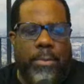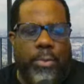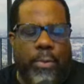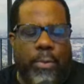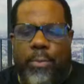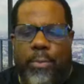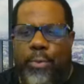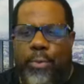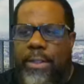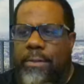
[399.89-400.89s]
Do your own
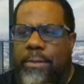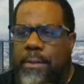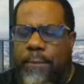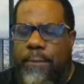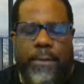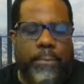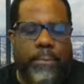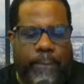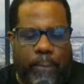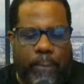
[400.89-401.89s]
due diligence
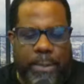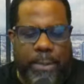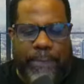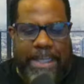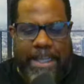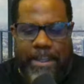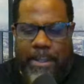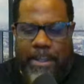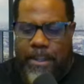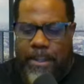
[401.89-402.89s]
first before you stake,
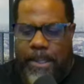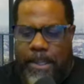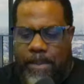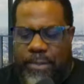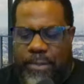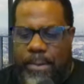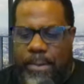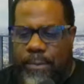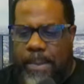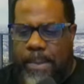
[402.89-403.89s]
and make sure
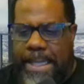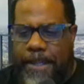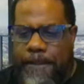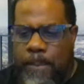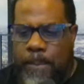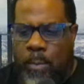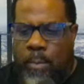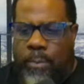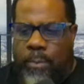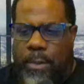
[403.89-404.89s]
there's a way
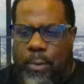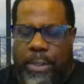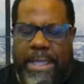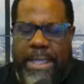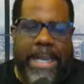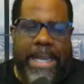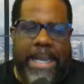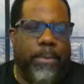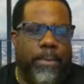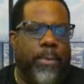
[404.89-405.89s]
you can get it
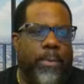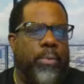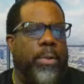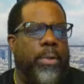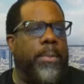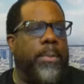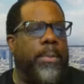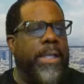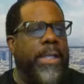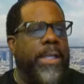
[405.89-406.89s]
out, or
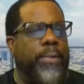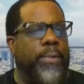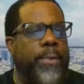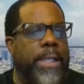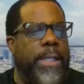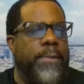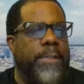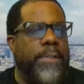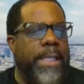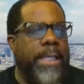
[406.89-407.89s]
make sure you
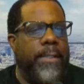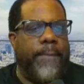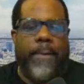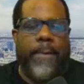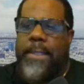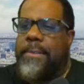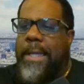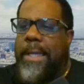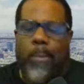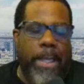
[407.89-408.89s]
understand if there is
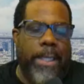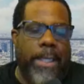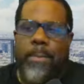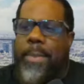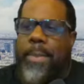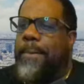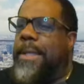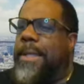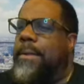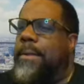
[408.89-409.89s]
a waiting period.